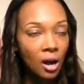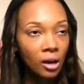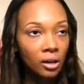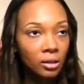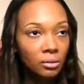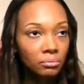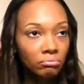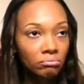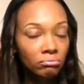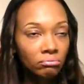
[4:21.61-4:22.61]

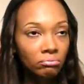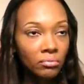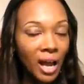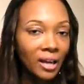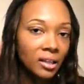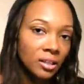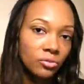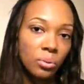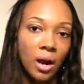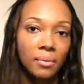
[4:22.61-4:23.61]
I could
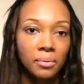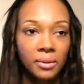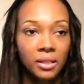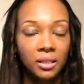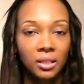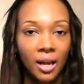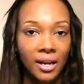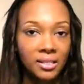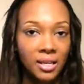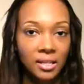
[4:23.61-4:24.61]
have probably
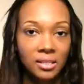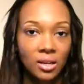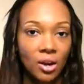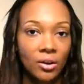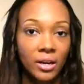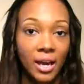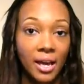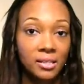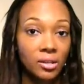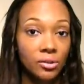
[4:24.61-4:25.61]
contacted her and
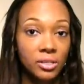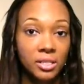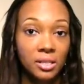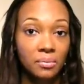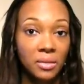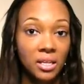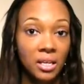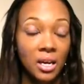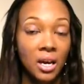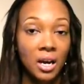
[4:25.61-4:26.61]
asked her to send
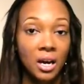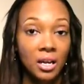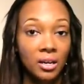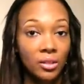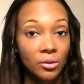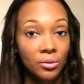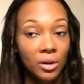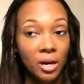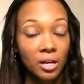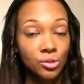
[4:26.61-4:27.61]
me
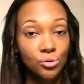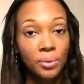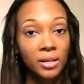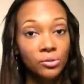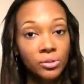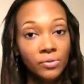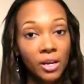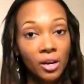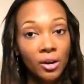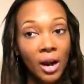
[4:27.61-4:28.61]
another 2 bundles of
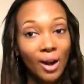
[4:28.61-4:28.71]
hair.